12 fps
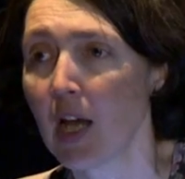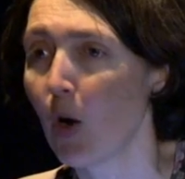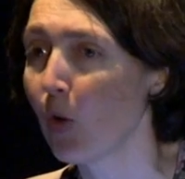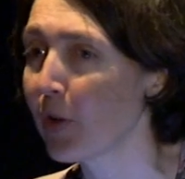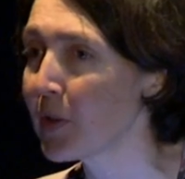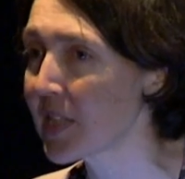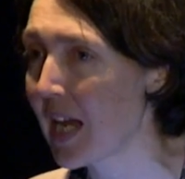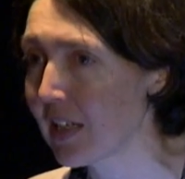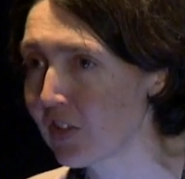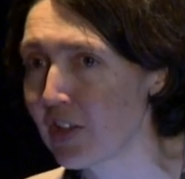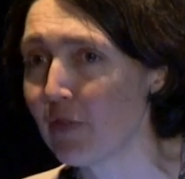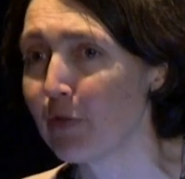Although it's
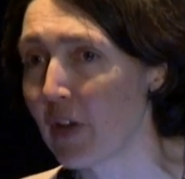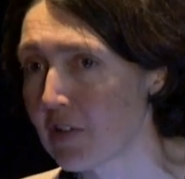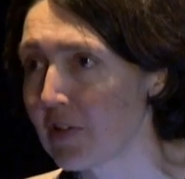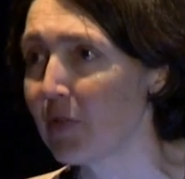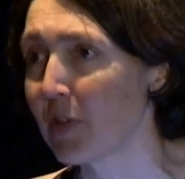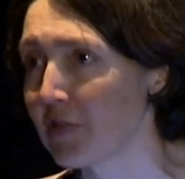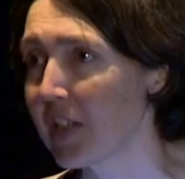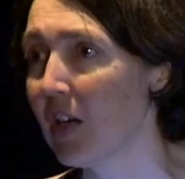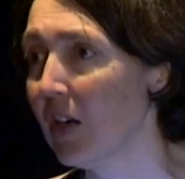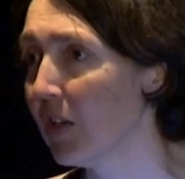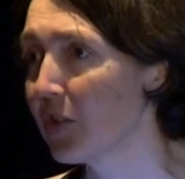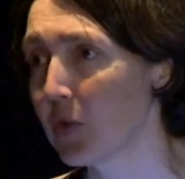actually very, very
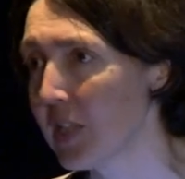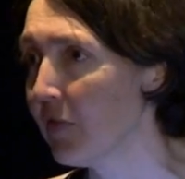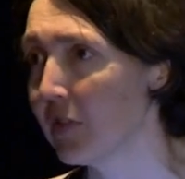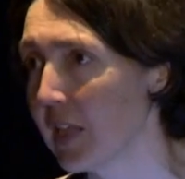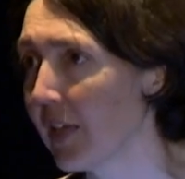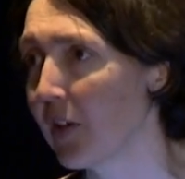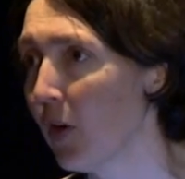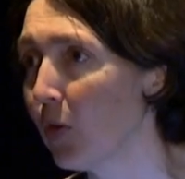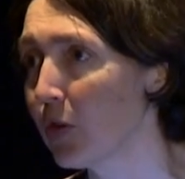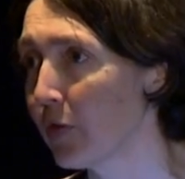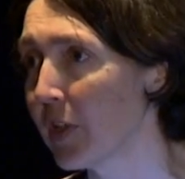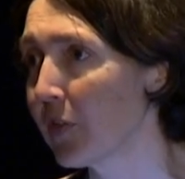hard to even get
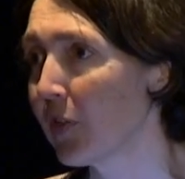hold of it.